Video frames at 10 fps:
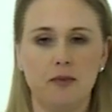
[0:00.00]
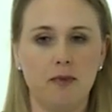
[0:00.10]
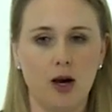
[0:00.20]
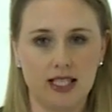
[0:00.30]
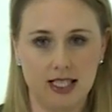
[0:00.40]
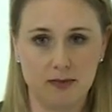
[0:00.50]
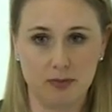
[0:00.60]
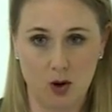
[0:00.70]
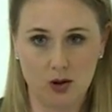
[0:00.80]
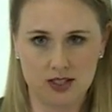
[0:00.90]
Mikey
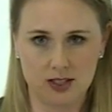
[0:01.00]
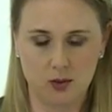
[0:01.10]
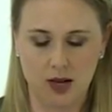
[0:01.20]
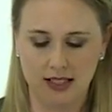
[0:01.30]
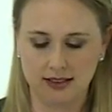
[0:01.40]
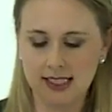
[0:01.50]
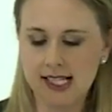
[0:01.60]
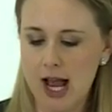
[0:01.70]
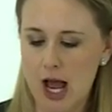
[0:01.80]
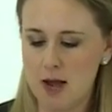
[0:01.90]
box as well.
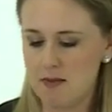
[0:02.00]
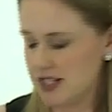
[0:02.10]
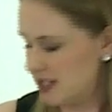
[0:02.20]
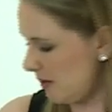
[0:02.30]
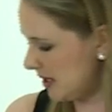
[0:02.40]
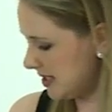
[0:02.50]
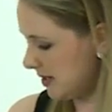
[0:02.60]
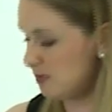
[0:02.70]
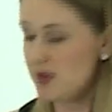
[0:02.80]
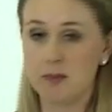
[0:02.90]
So it's the